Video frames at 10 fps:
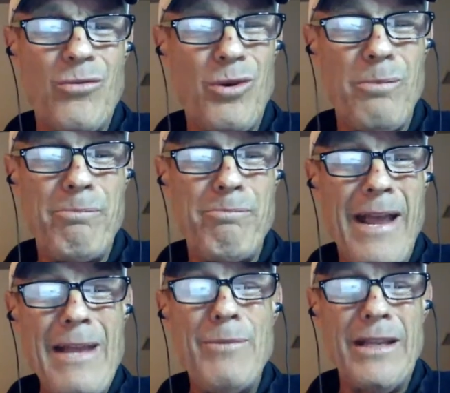well,
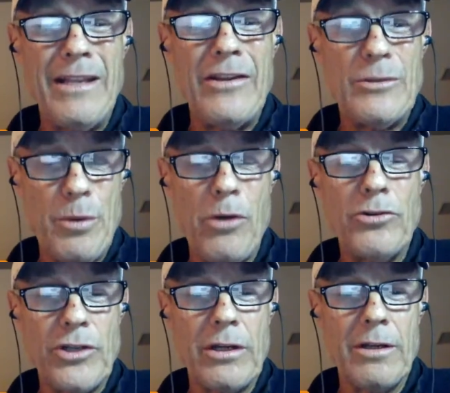maybe he's
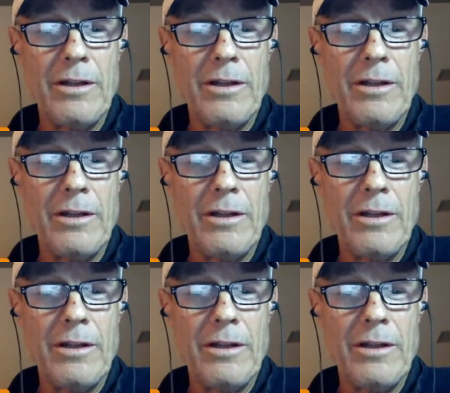poaching,